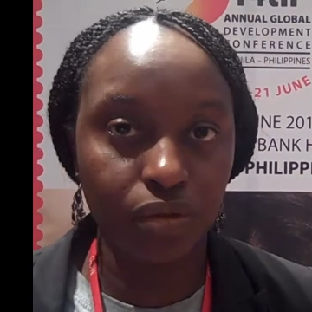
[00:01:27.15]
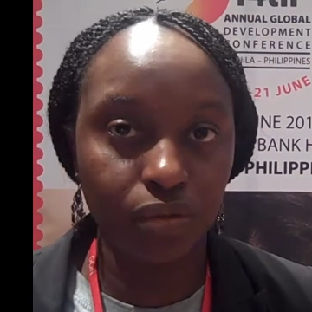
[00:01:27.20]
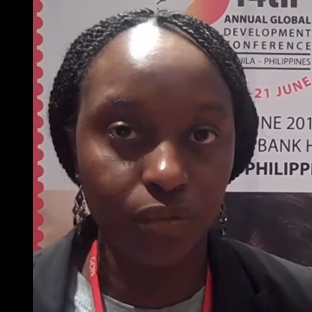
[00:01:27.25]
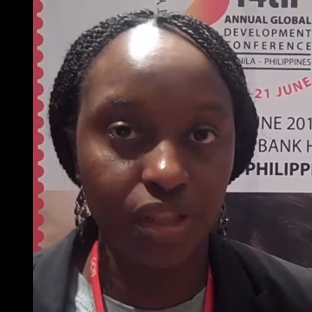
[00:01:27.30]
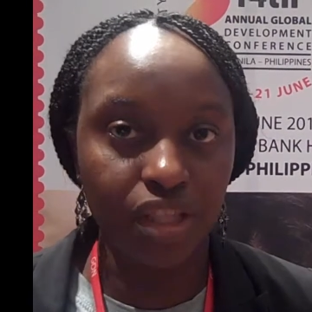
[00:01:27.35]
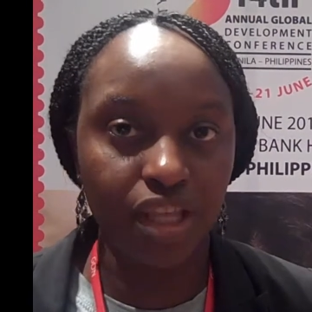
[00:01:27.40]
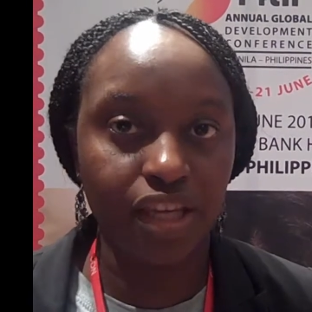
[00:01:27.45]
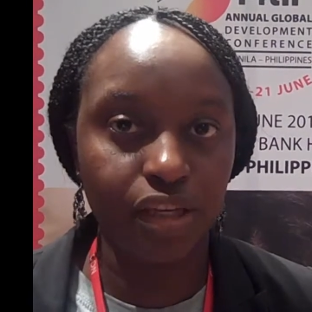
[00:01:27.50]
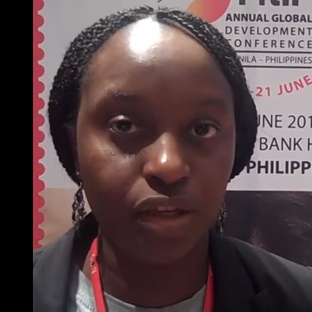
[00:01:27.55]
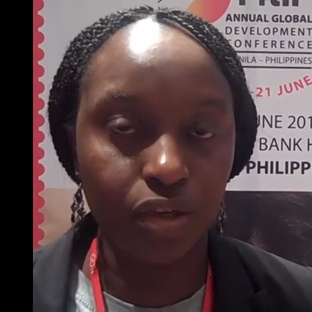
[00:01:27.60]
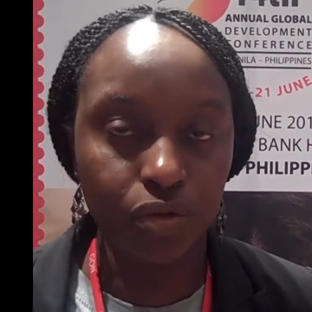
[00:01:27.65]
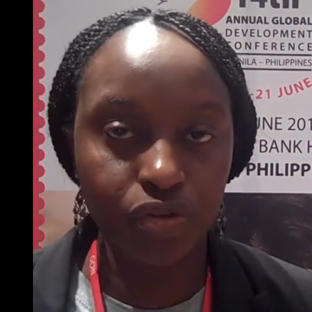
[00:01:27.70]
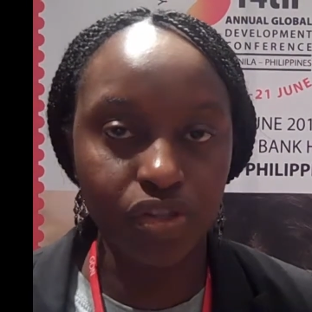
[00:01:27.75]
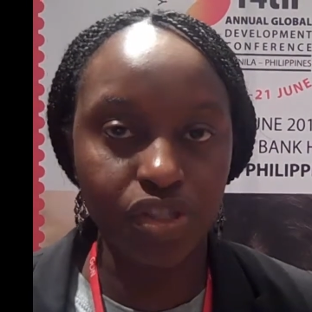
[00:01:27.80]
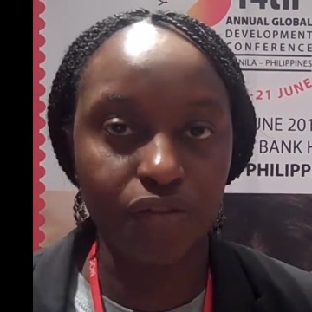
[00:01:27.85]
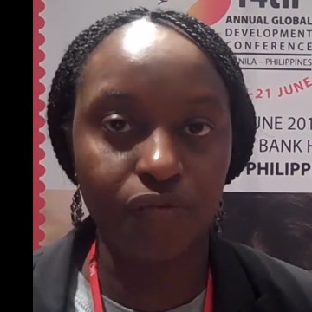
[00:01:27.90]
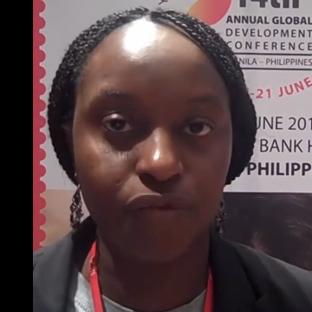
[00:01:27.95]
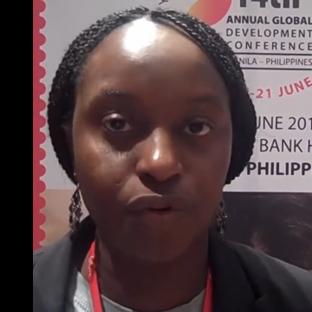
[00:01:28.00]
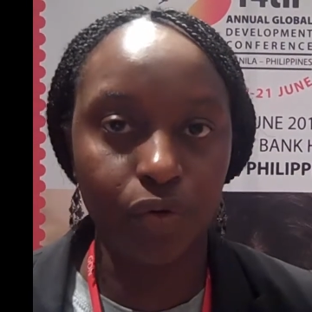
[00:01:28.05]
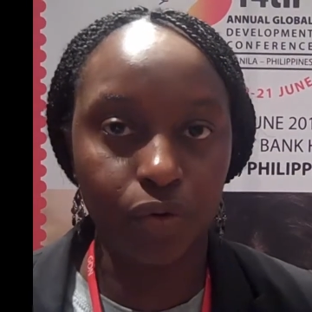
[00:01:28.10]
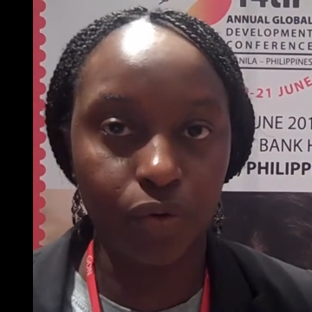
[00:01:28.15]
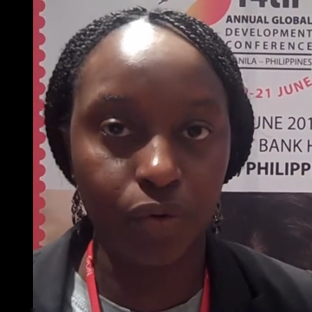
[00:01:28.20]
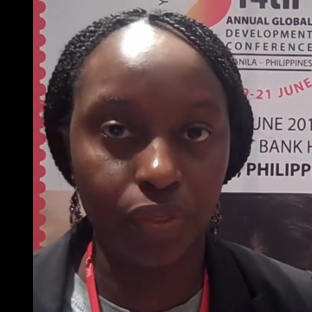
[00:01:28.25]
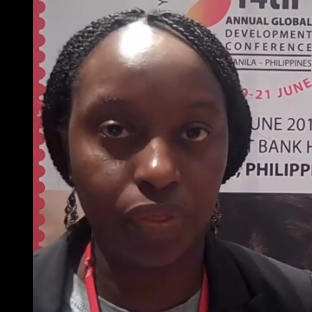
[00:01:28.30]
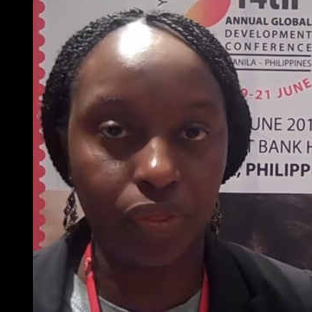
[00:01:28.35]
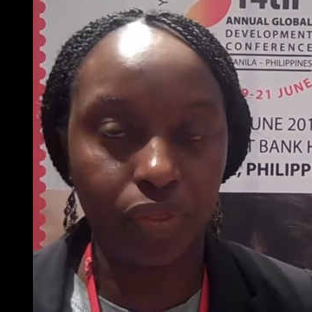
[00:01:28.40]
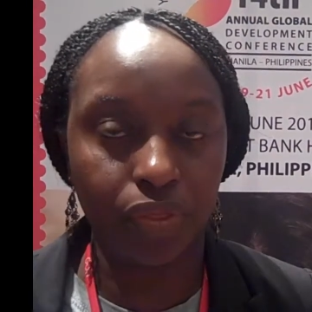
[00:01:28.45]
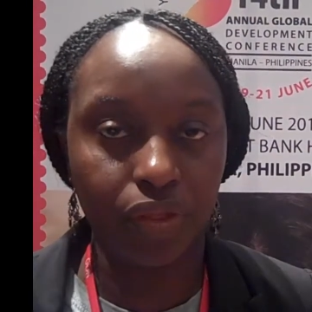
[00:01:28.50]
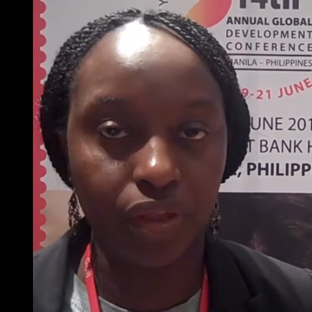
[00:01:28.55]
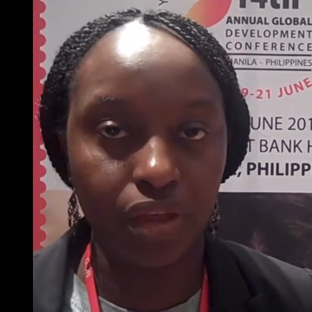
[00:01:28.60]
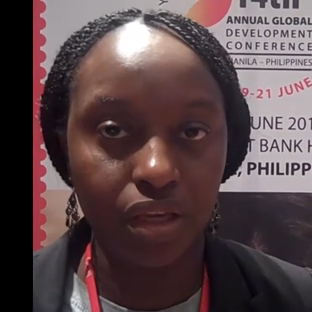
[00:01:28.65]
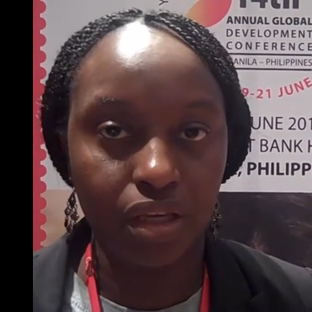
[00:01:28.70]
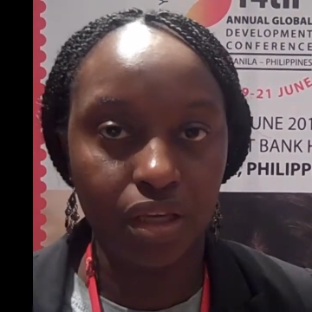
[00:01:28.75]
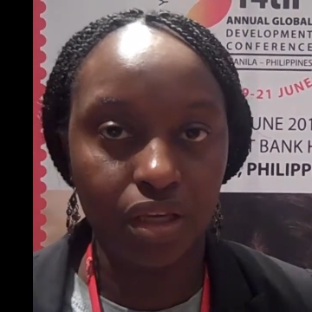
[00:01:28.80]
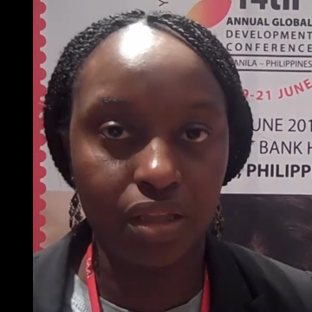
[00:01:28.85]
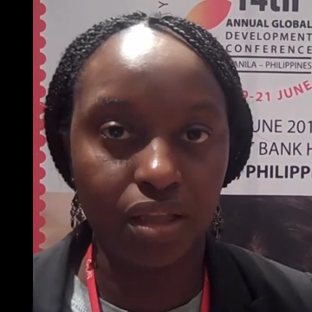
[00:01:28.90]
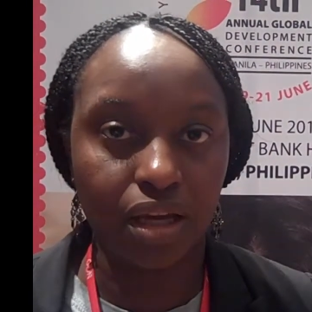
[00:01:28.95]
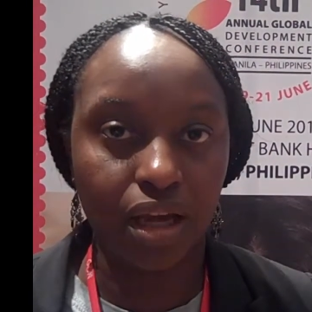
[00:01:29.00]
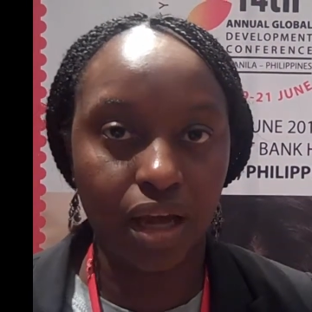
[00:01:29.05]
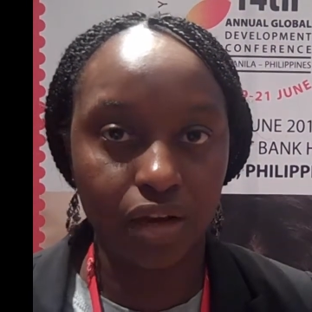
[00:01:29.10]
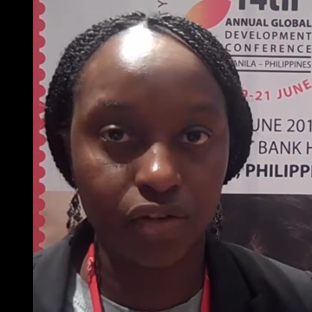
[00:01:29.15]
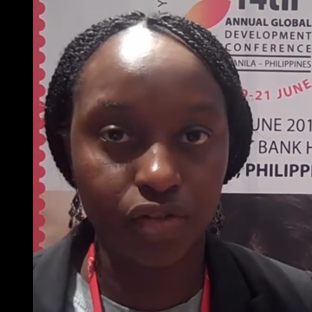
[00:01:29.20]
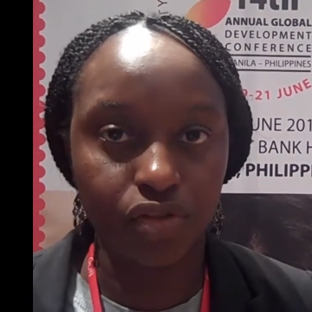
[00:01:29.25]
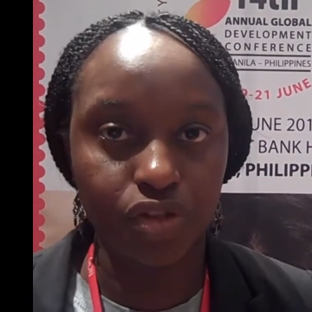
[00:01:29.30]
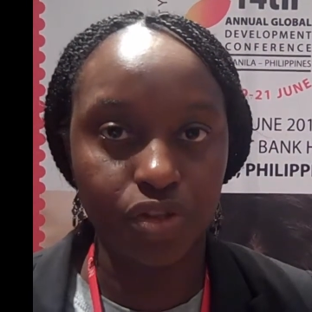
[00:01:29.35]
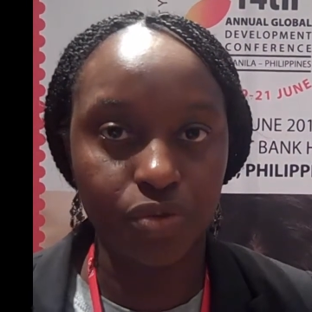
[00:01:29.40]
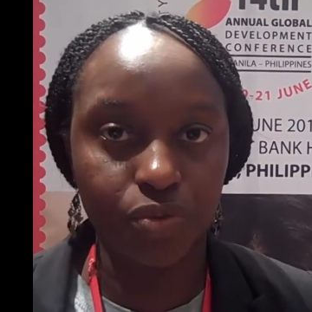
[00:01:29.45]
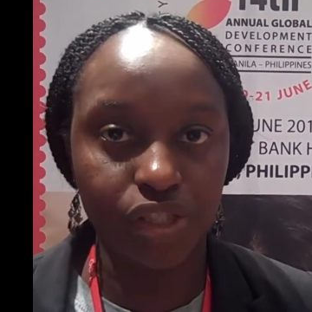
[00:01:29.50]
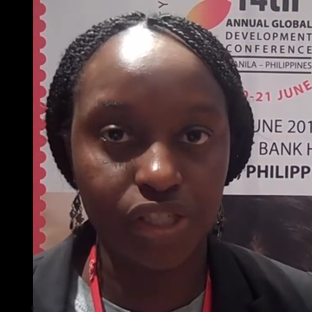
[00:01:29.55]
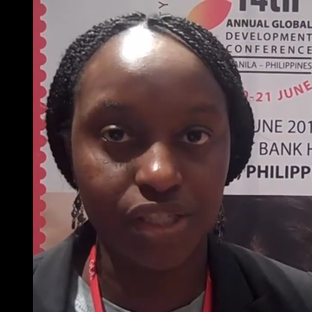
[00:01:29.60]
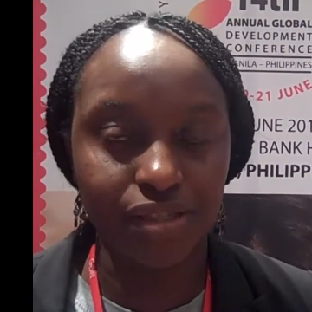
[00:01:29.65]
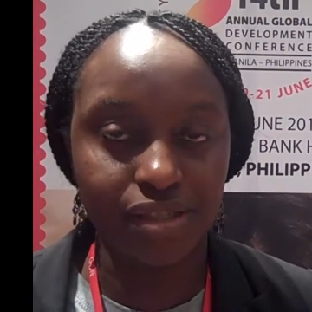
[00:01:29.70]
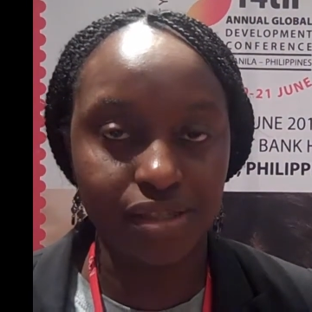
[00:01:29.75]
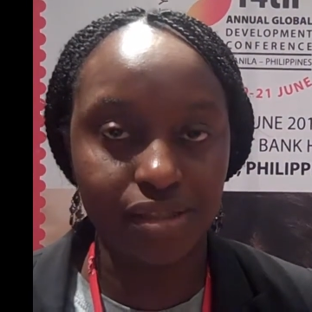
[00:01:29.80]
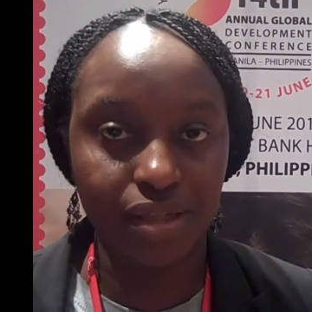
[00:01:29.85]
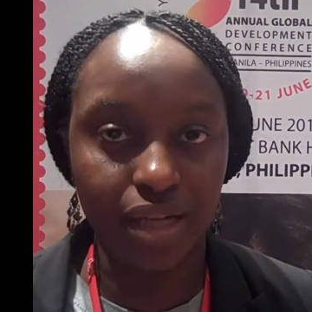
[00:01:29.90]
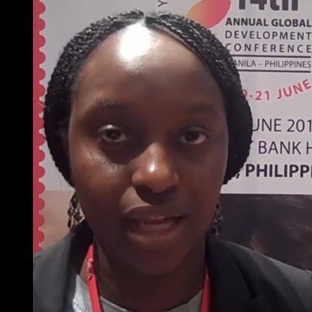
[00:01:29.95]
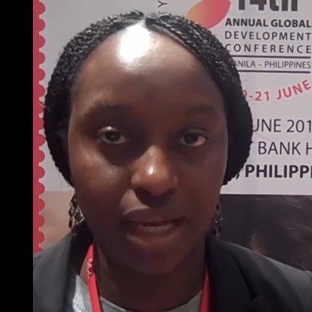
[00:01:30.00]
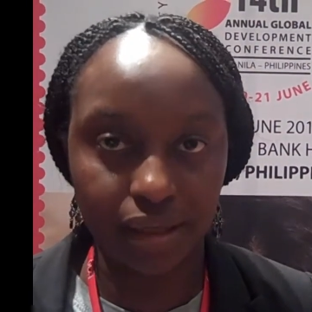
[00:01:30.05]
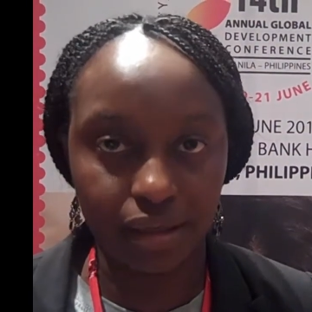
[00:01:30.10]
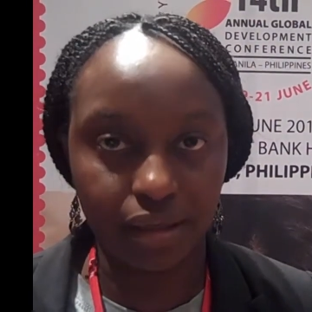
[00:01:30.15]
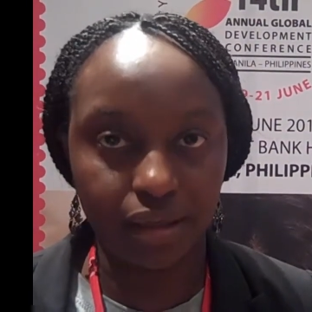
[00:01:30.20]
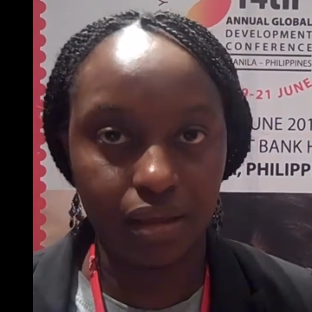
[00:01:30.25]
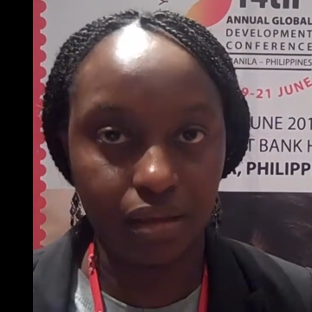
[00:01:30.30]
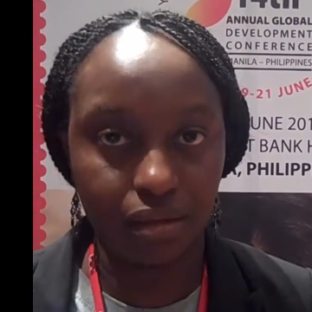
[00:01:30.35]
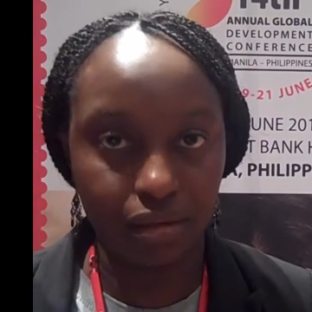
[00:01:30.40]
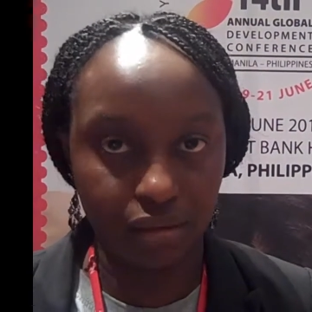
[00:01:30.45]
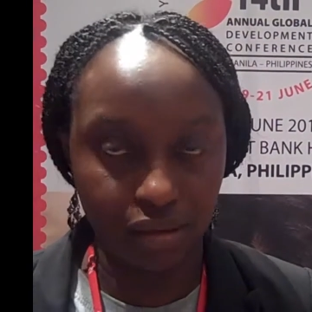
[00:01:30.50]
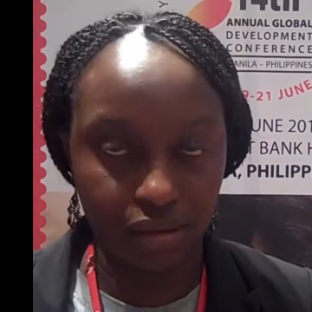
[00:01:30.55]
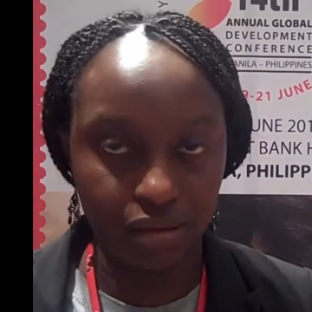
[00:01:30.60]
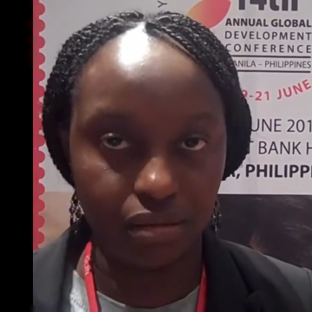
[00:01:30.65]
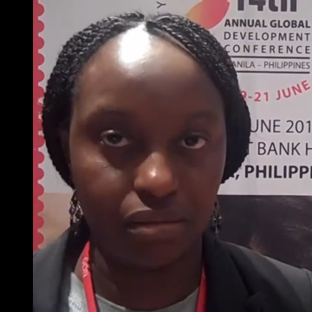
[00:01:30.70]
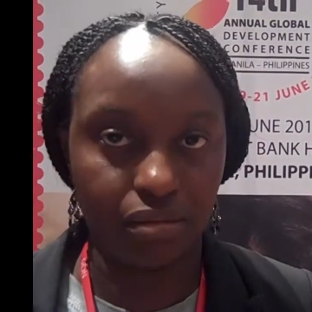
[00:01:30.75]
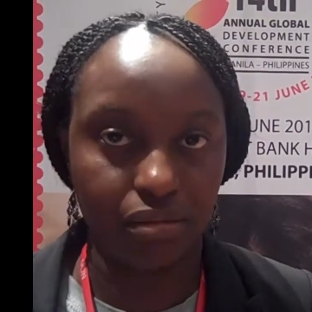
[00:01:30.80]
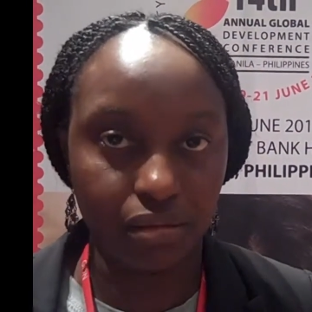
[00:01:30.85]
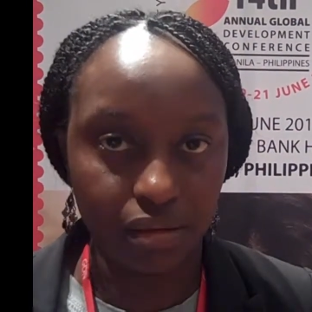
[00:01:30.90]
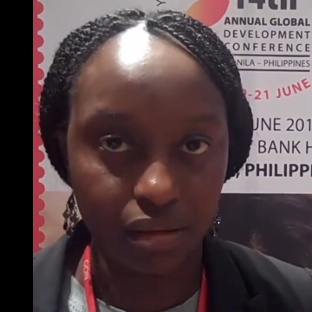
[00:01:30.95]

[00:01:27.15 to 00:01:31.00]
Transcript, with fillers: with the inclusive growth in the countries, which is lacking in